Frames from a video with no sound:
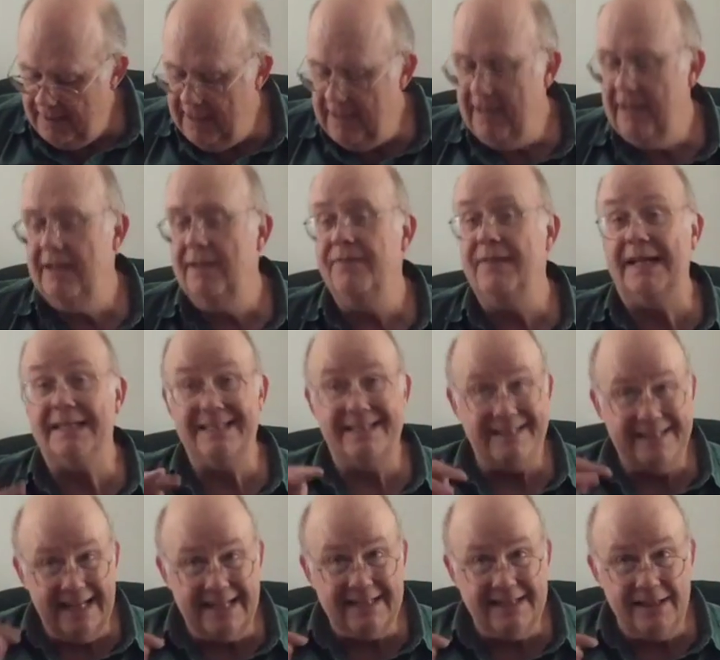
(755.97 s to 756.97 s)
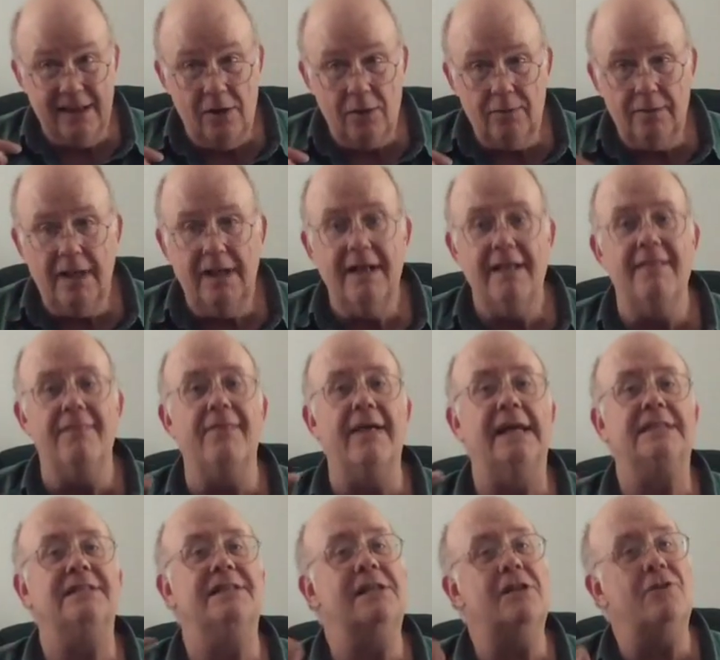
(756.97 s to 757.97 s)
that 6th note,
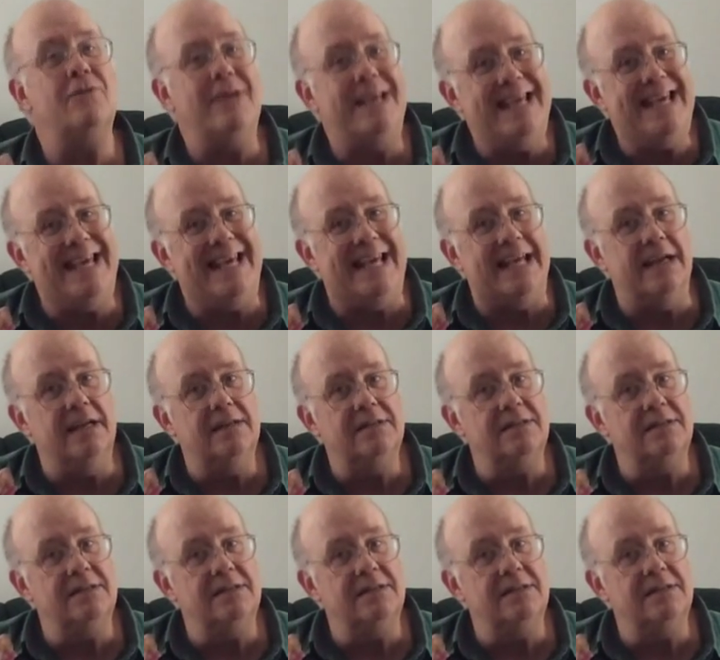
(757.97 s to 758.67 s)
that's another E.